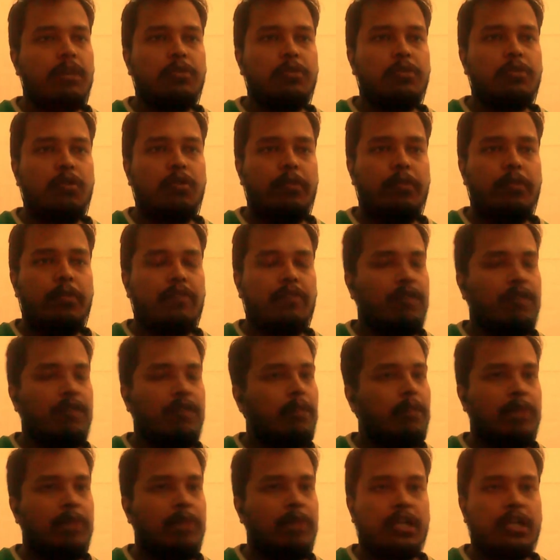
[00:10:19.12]
come to open
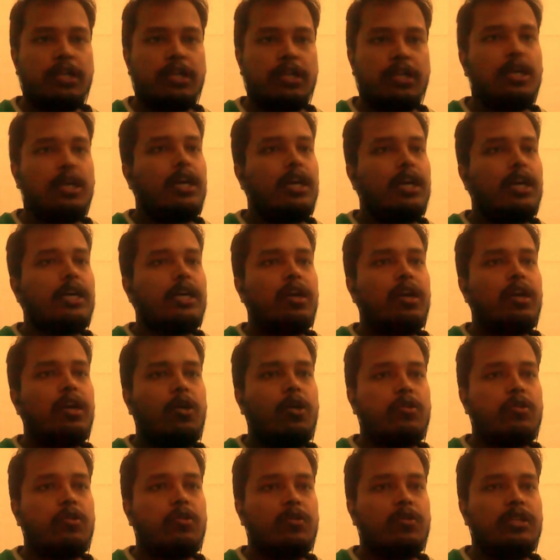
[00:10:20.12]
file, but here
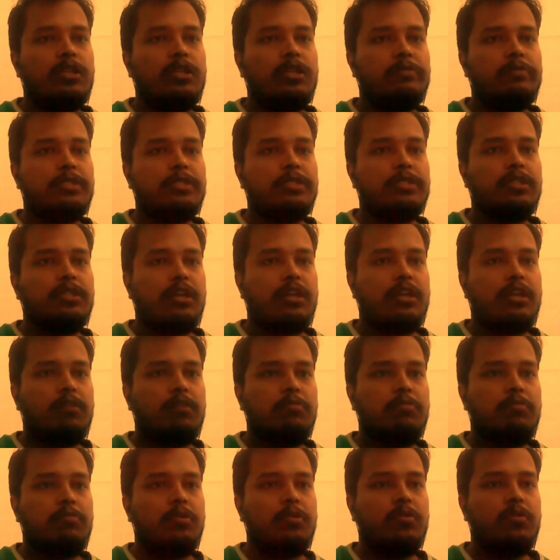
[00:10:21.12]
also he missed
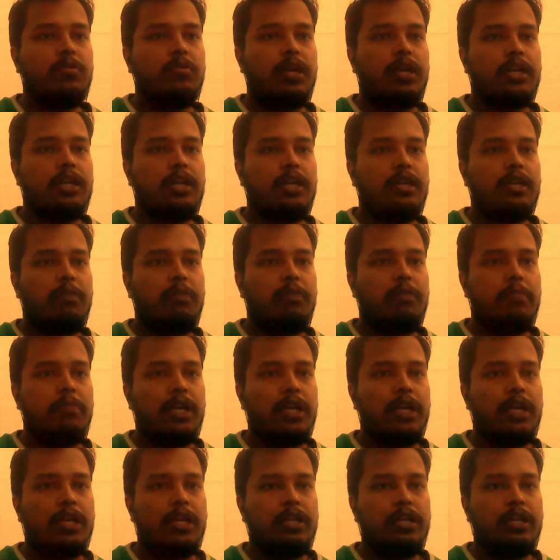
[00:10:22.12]
that move, and he
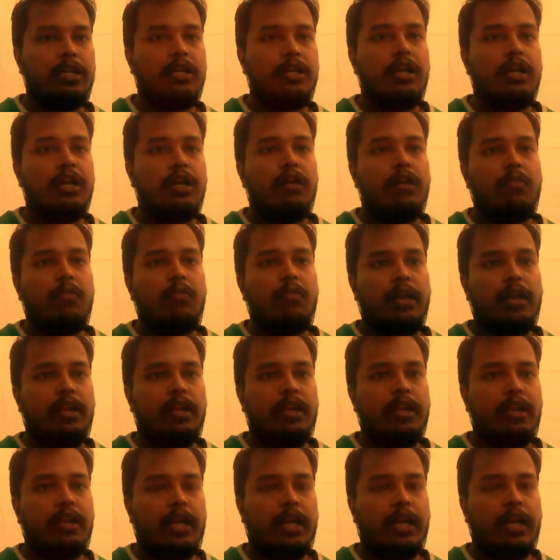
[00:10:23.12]
played,
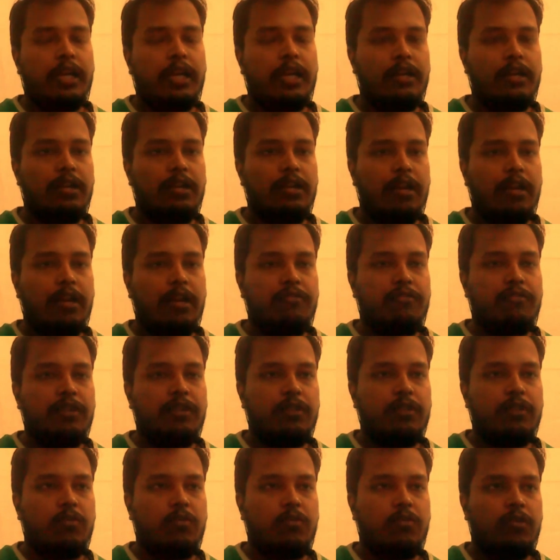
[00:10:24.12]
when knight
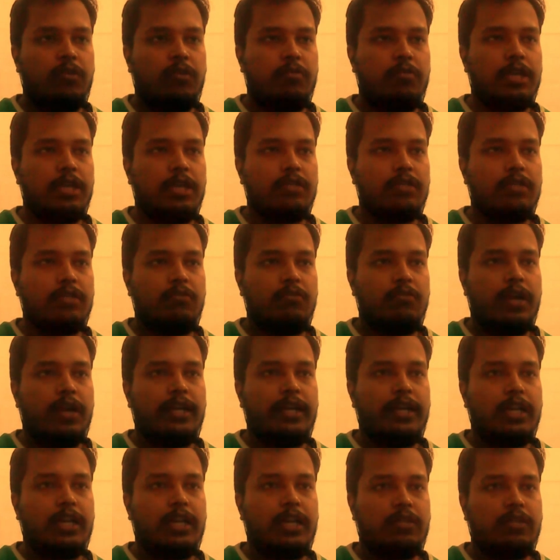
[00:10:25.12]
f6 was played,
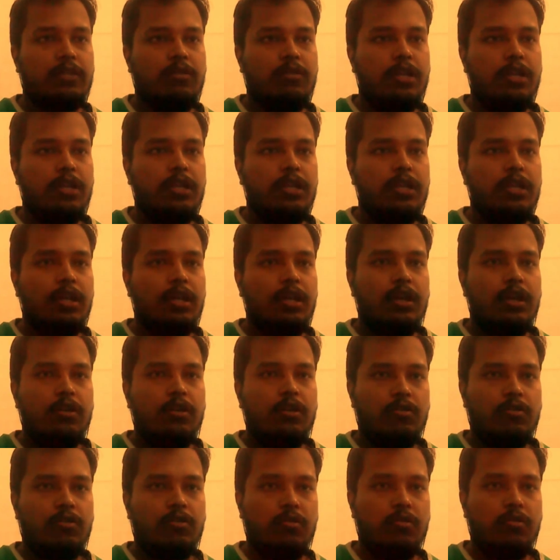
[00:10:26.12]
white actually
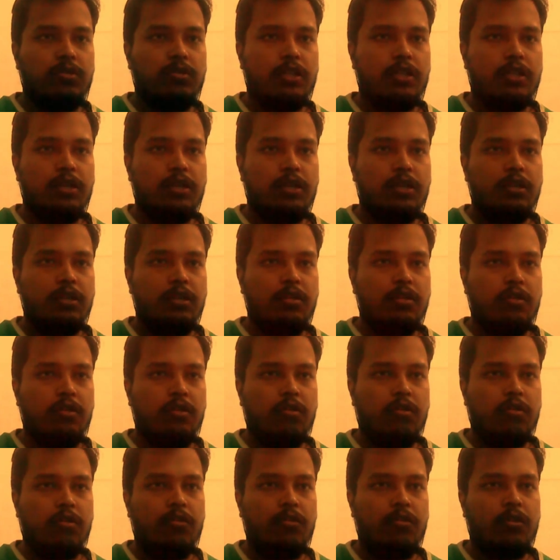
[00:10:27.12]
took
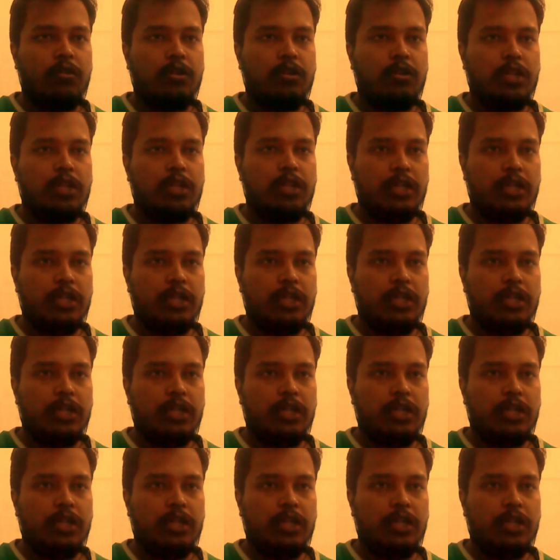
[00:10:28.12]
the rook